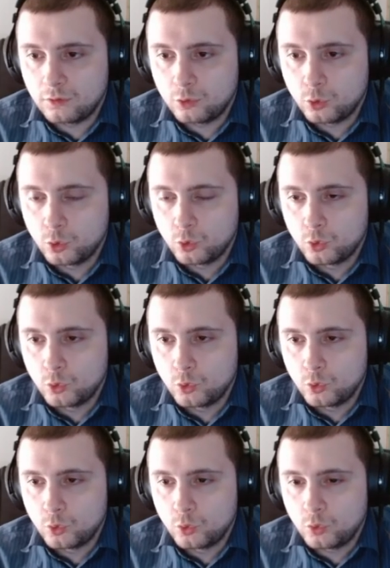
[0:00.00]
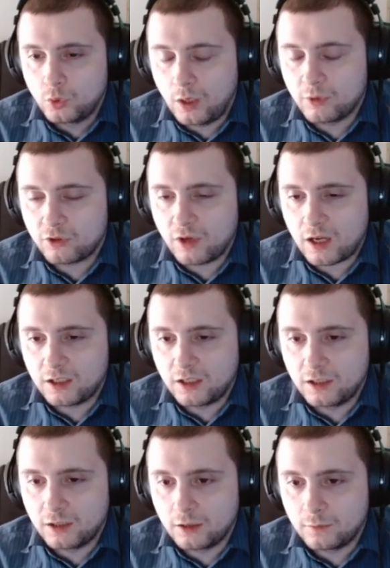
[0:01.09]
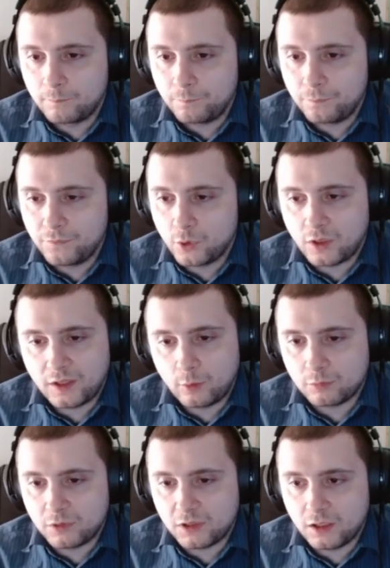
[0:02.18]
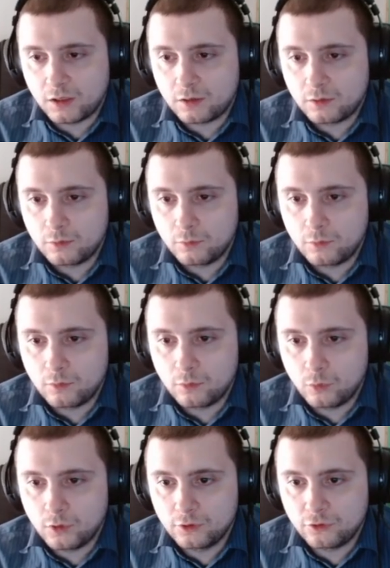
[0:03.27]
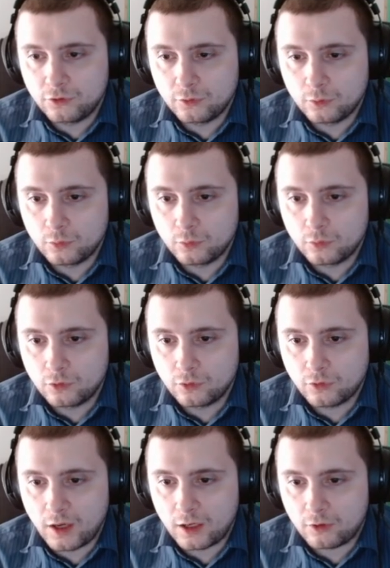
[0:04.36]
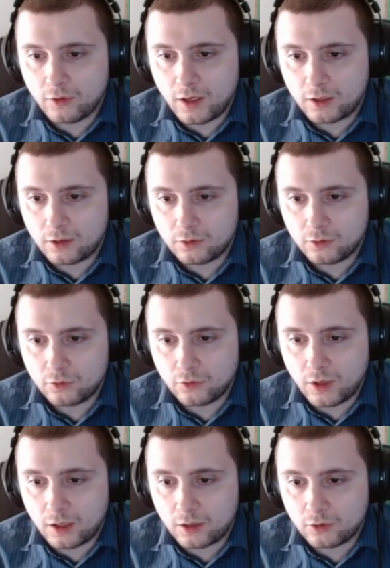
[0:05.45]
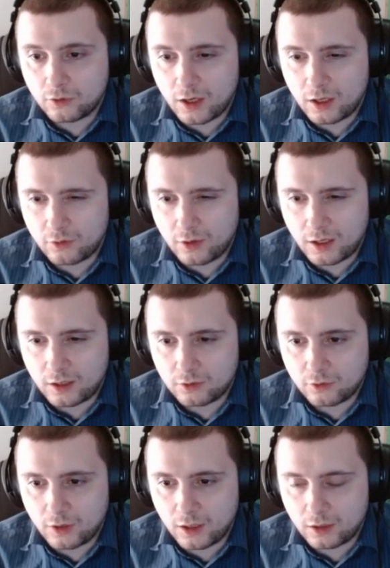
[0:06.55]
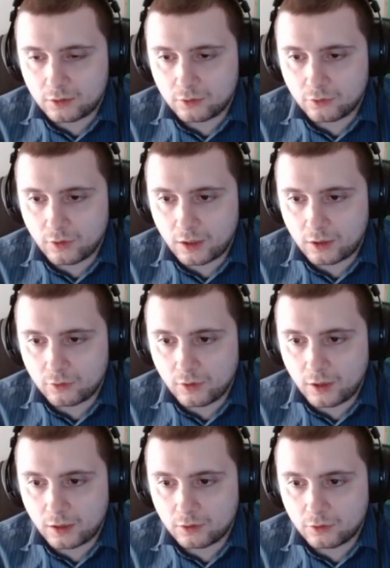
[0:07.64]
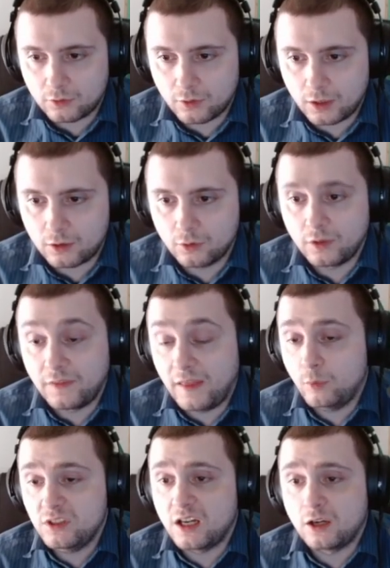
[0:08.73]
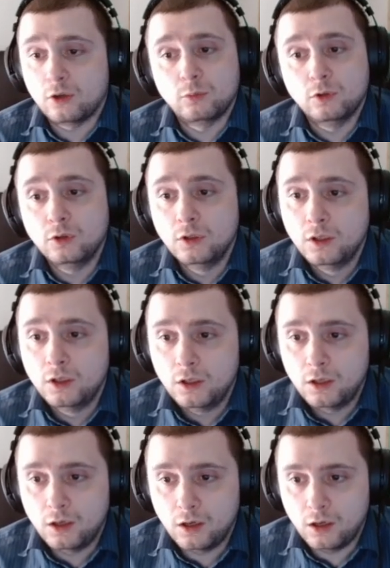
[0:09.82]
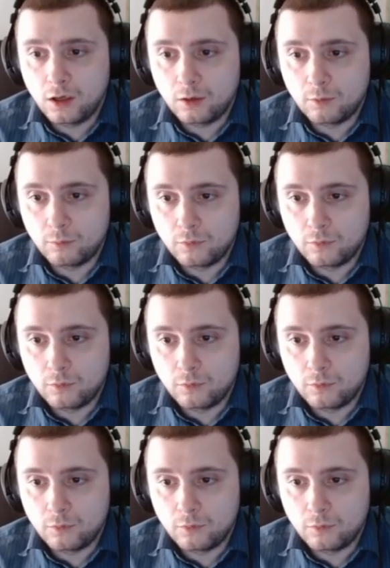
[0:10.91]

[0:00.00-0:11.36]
I'm gonna crack again here. Okay, that was a mistake. 1, 2, crack, crack. Crack, crack, crack, crack, crack, crack, crack. Okay, that went terrible. Come